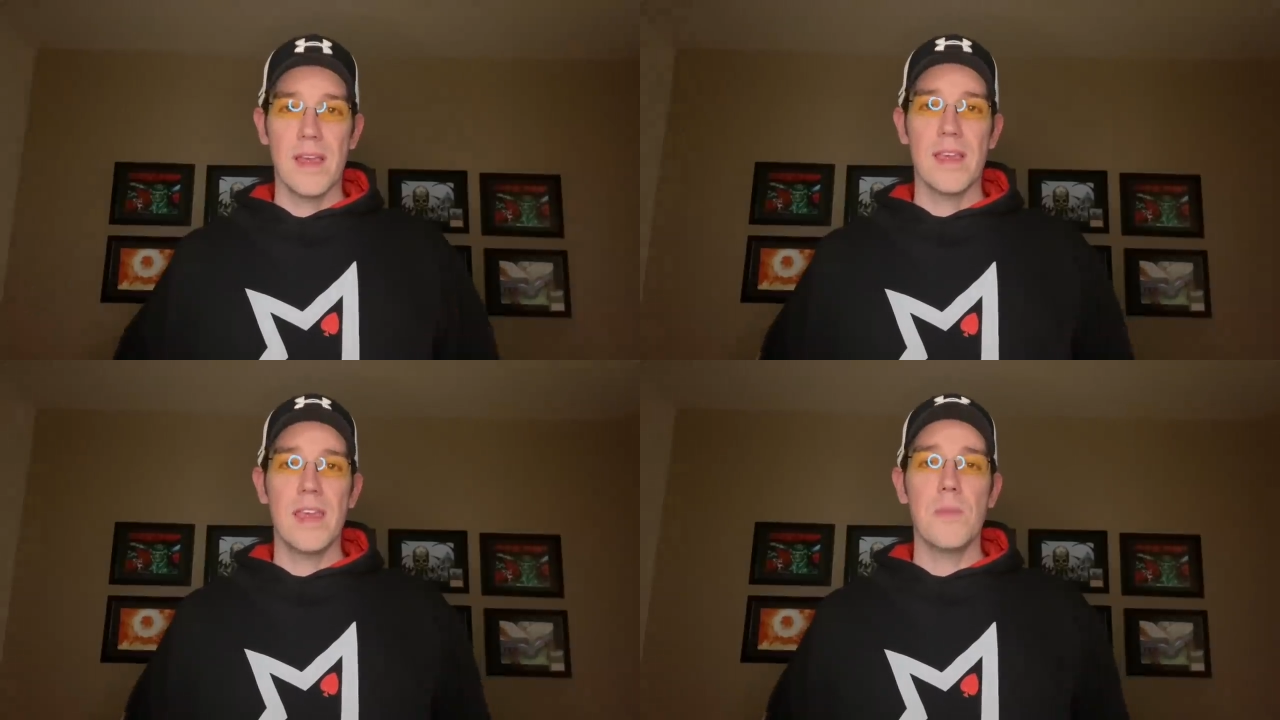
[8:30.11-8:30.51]

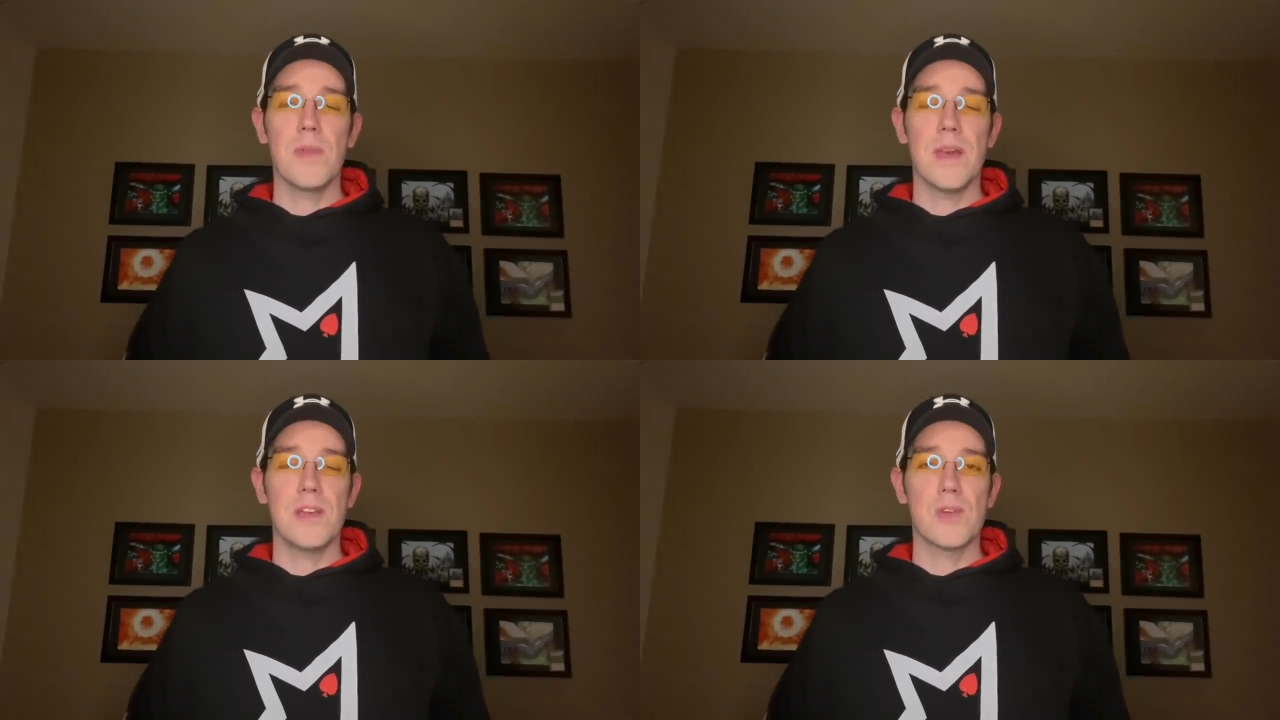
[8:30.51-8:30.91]
keep with
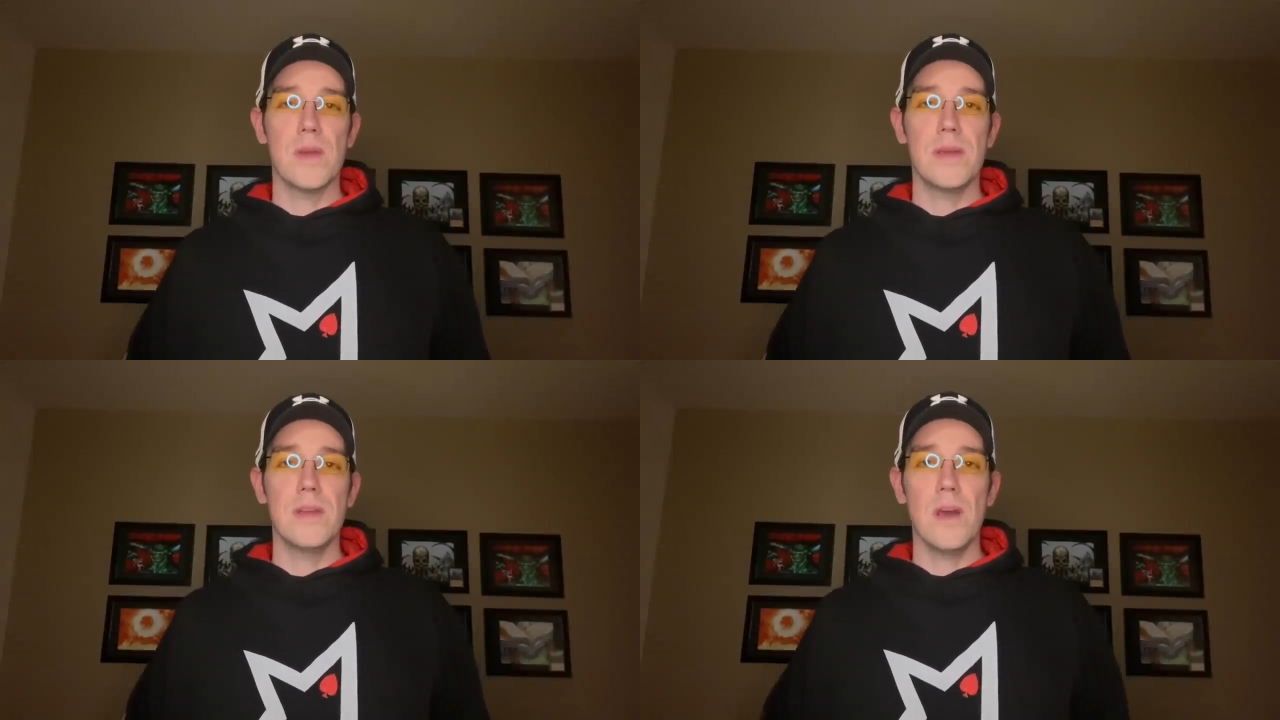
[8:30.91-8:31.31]
that
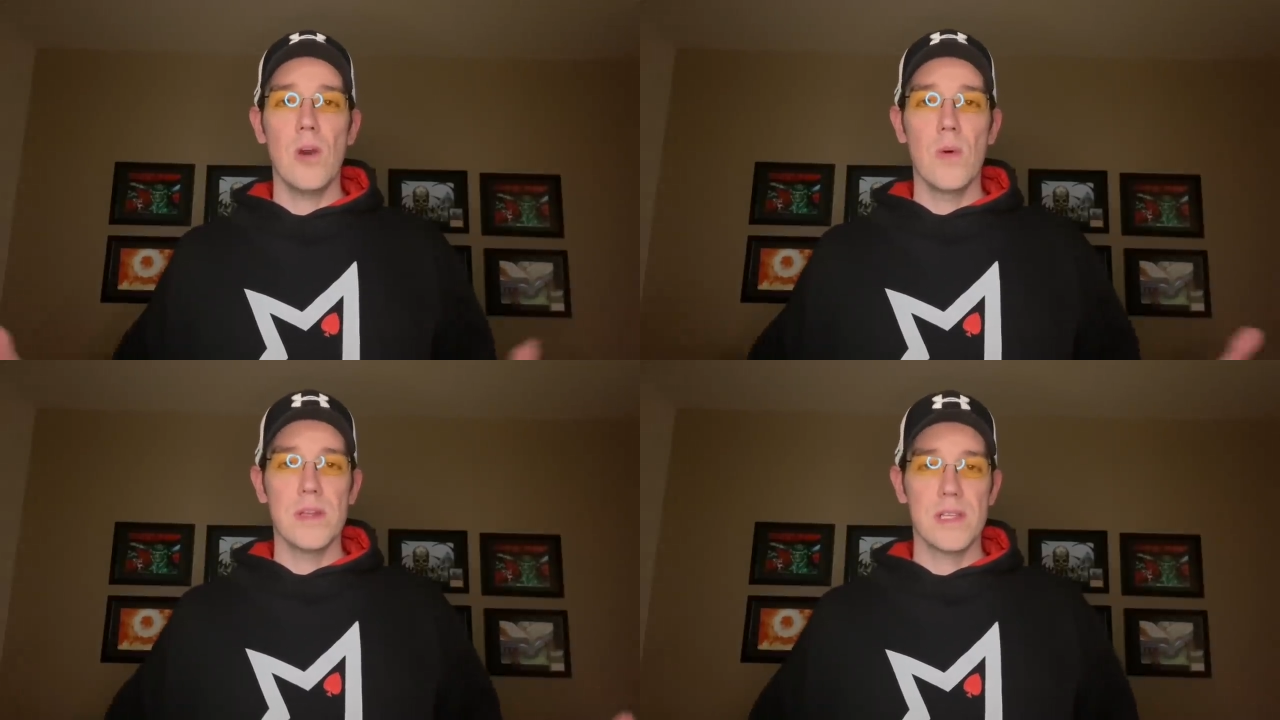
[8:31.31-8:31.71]
trend.
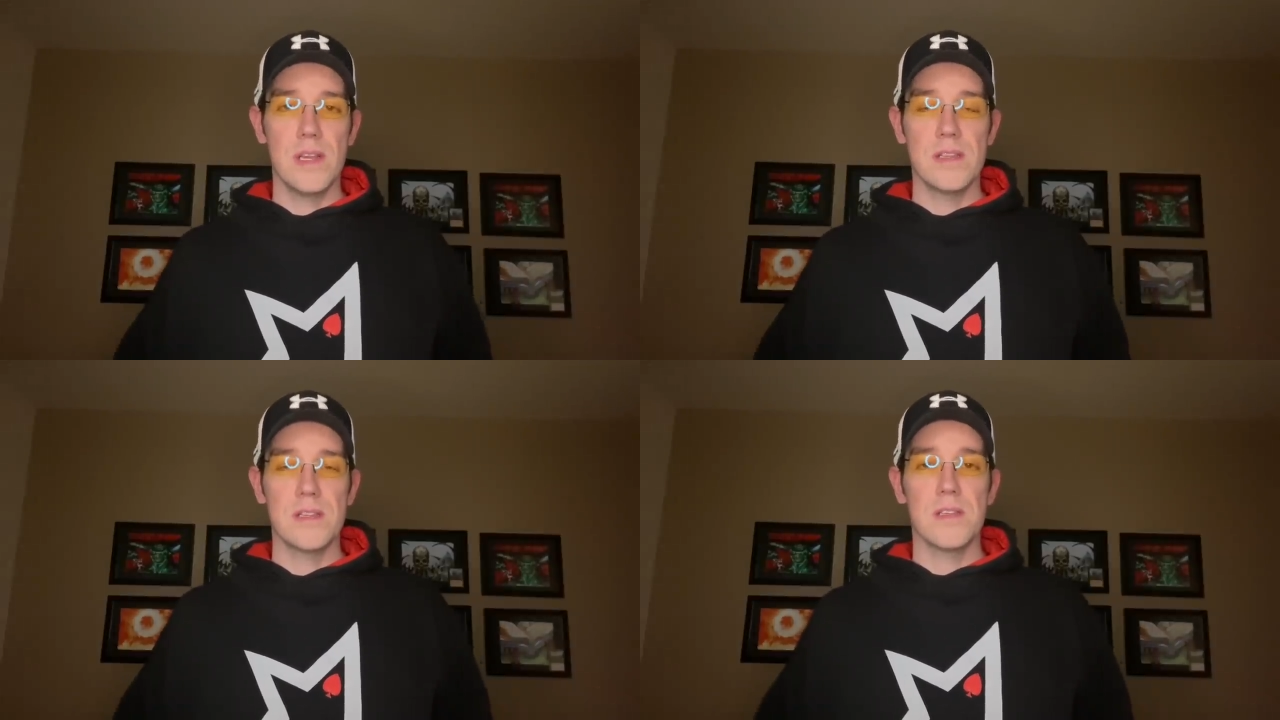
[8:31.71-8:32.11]

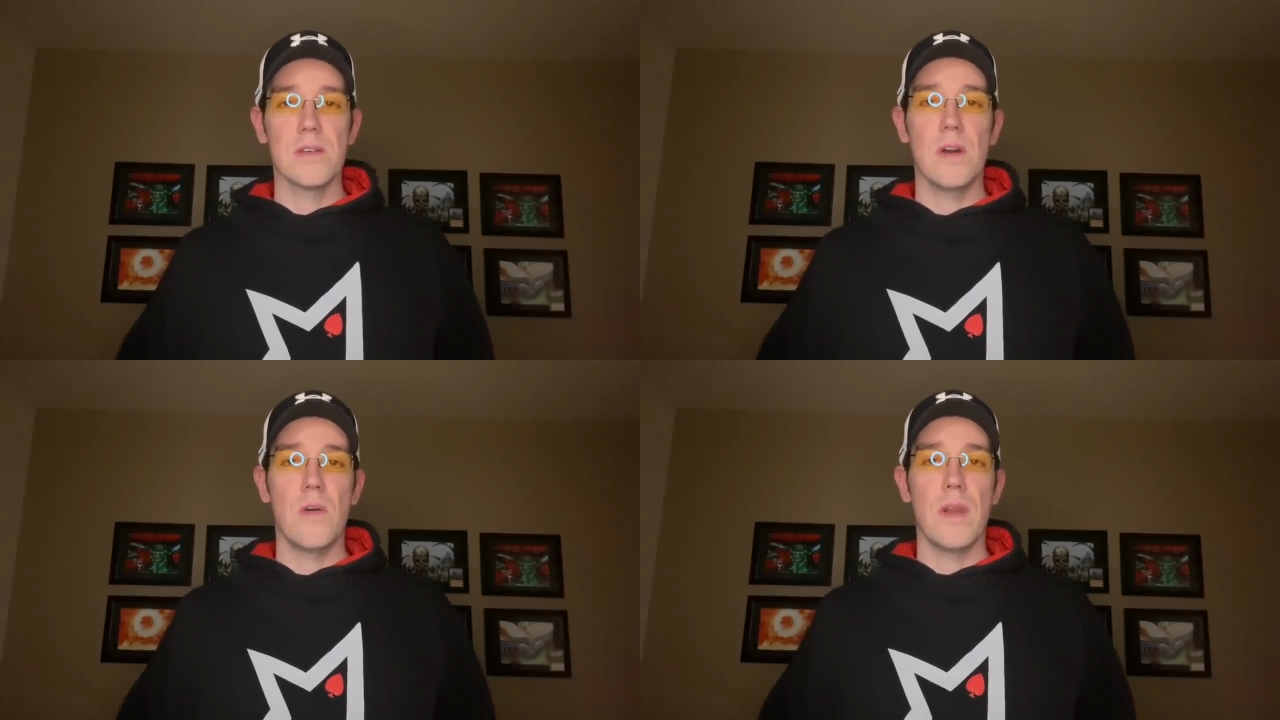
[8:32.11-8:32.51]
OSS is still
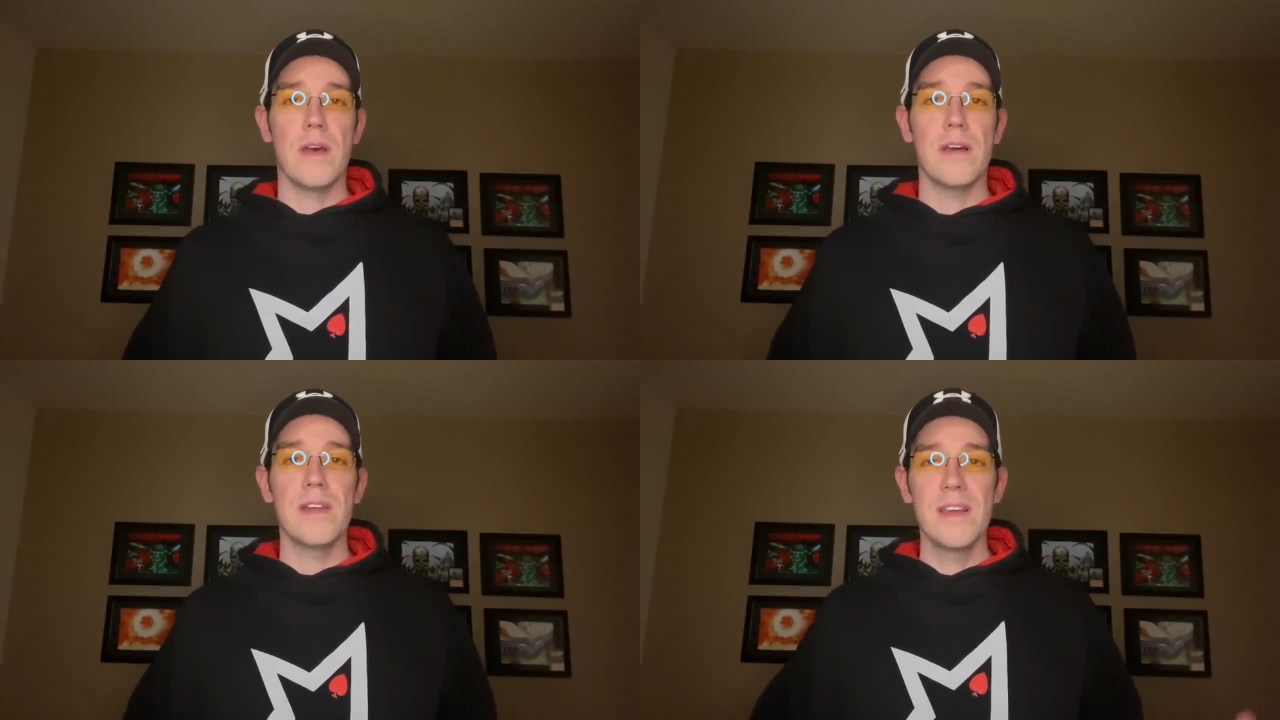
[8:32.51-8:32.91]
going
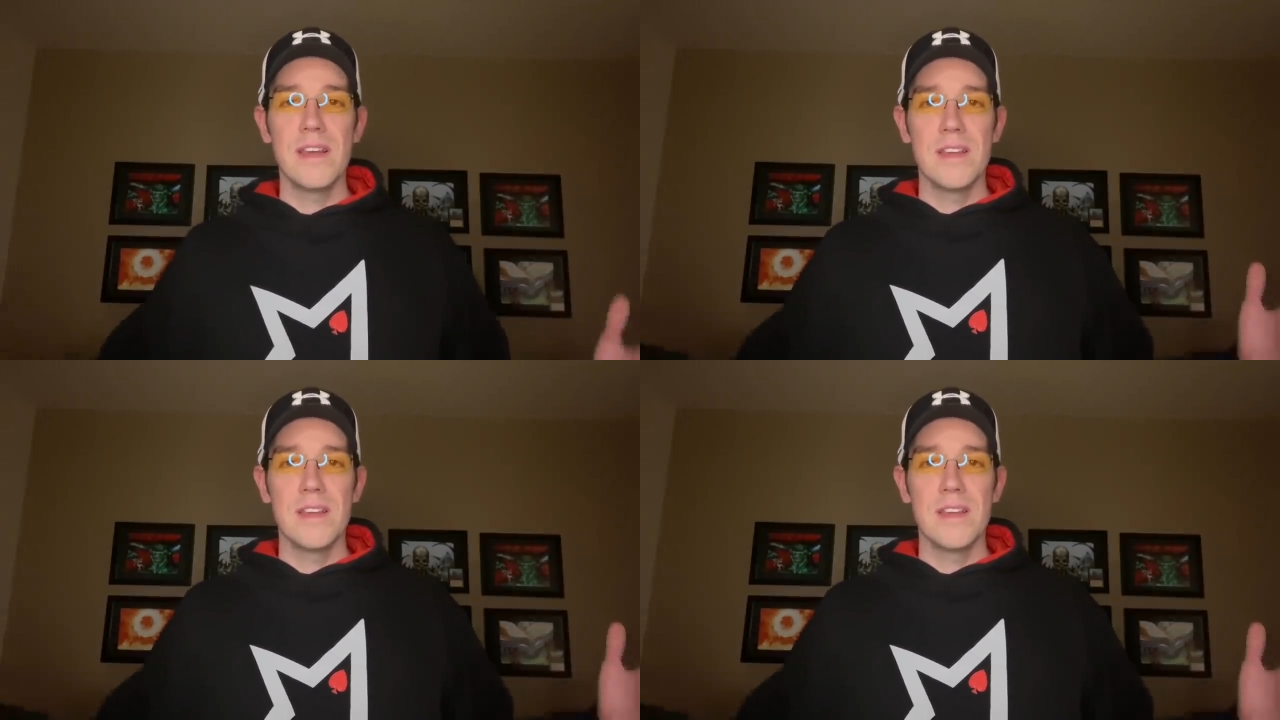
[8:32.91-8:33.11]
on.